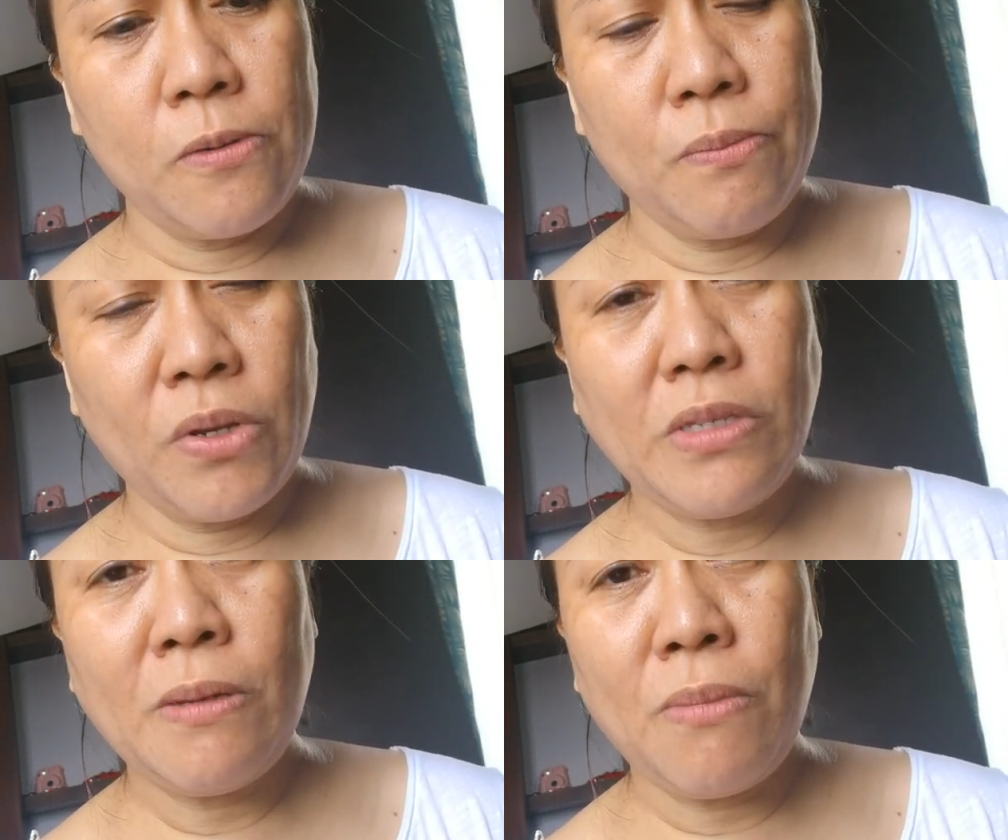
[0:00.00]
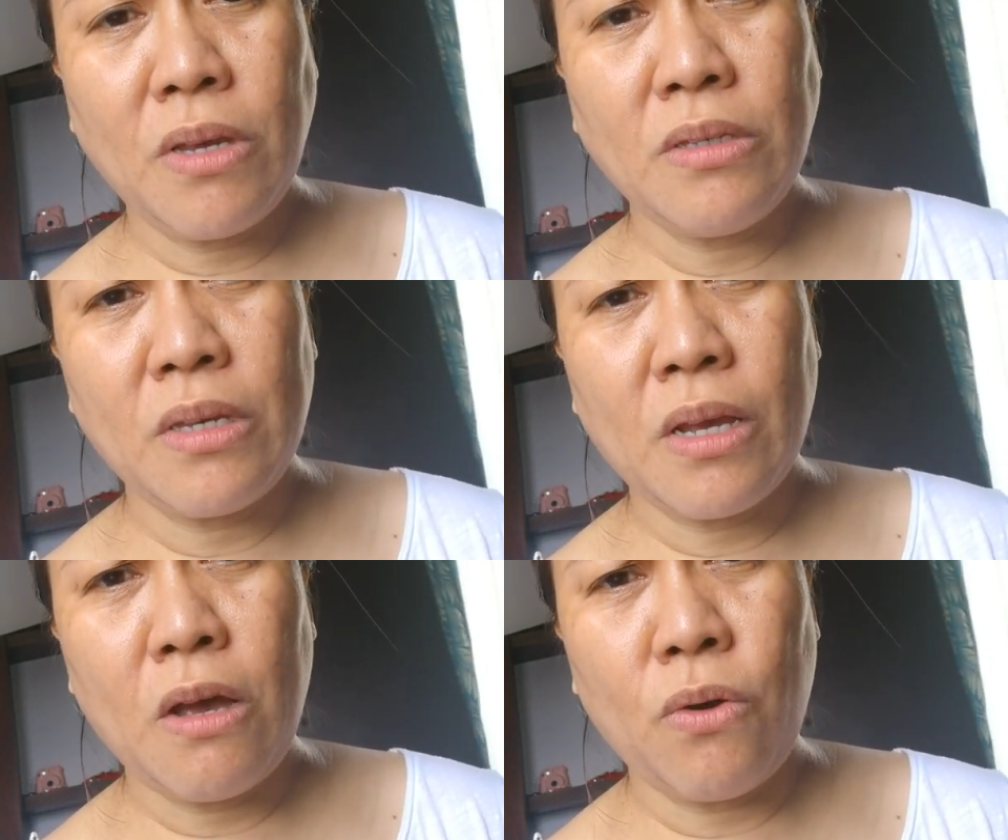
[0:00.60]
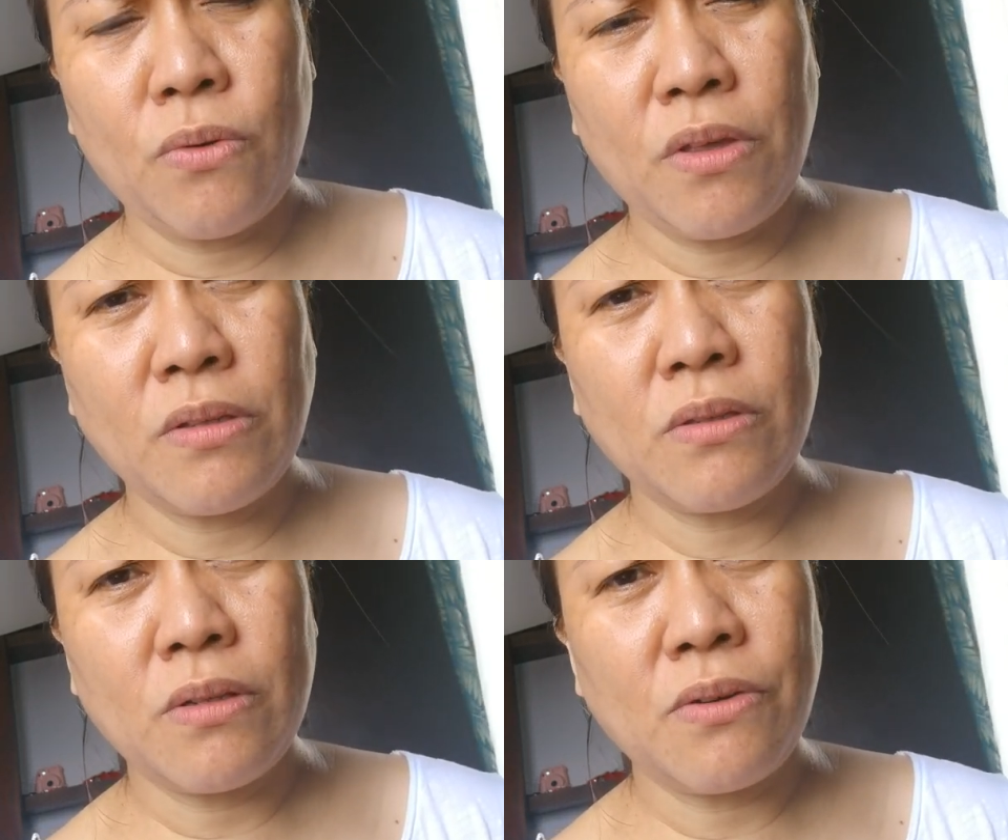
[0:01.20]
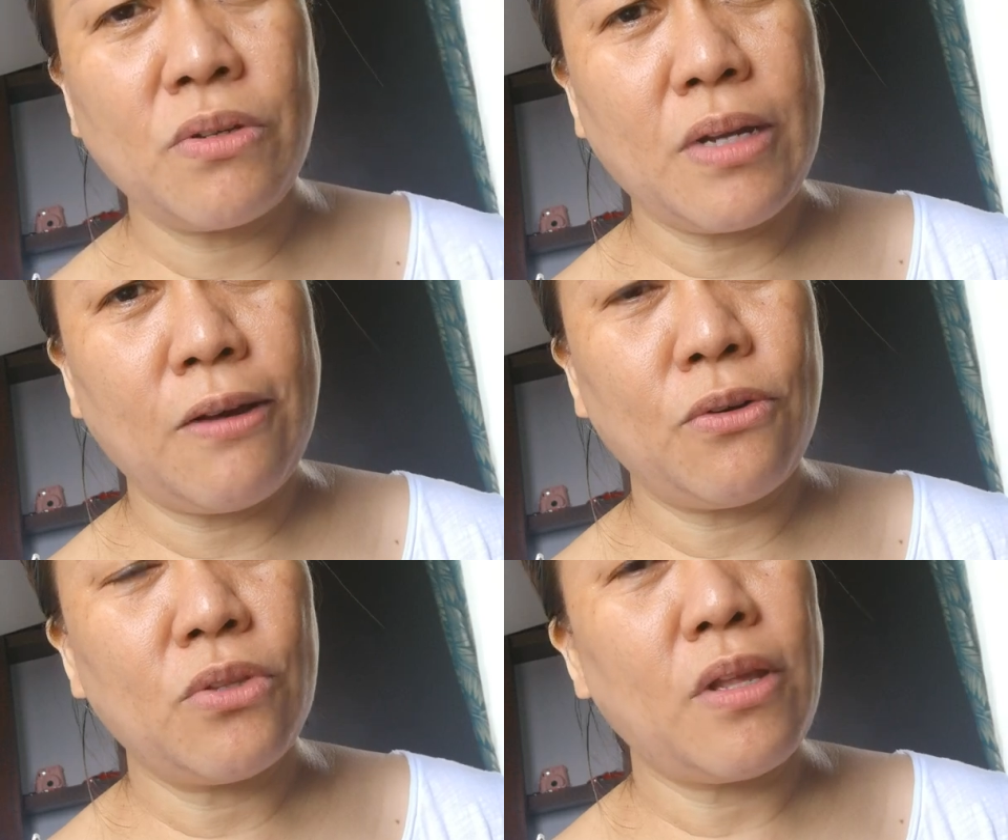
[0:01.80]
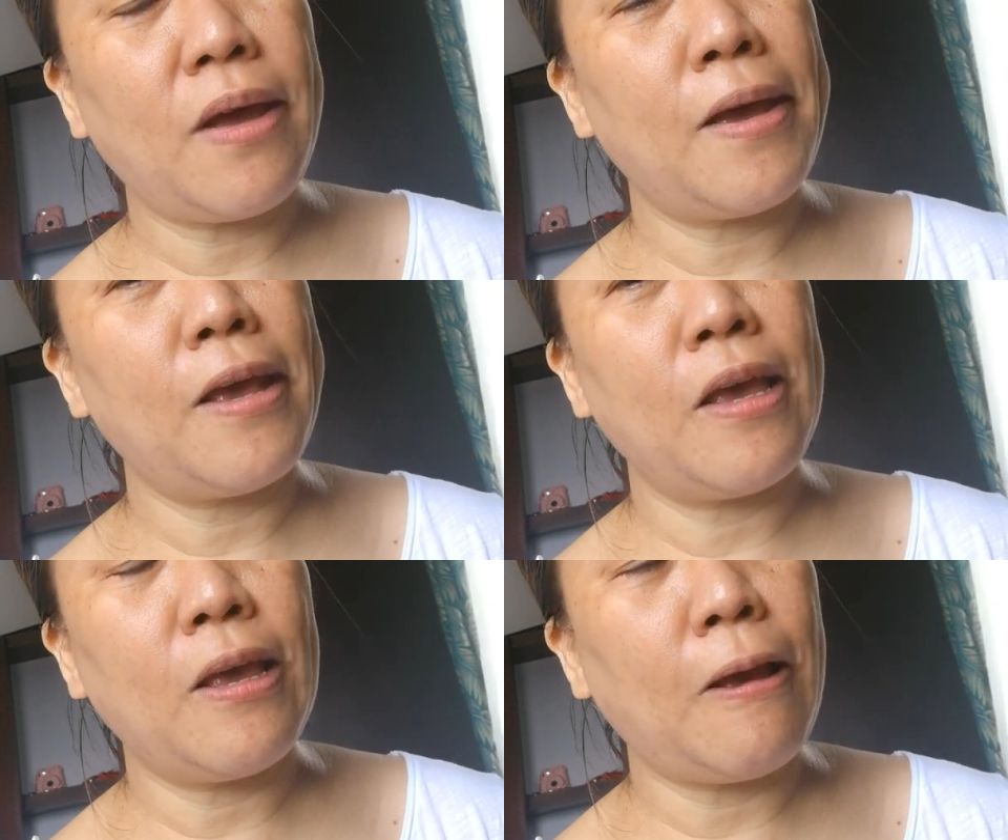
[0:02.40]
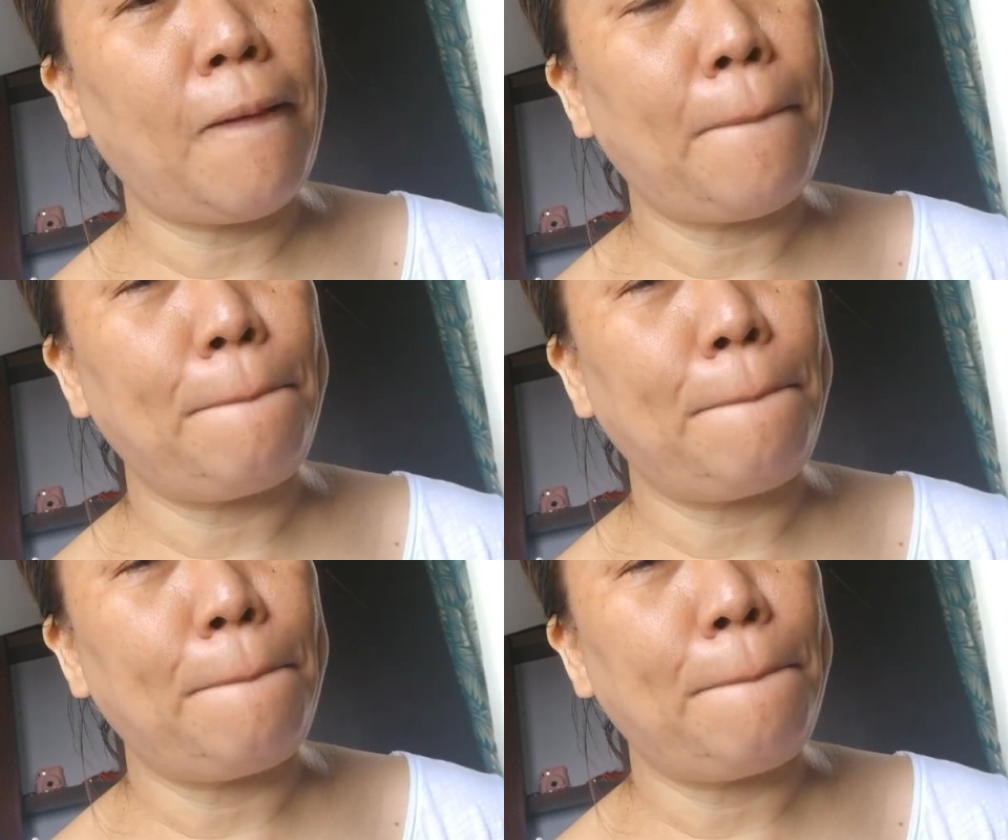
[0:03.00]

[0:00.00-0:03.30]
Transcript: but it's amazing how things turned out. I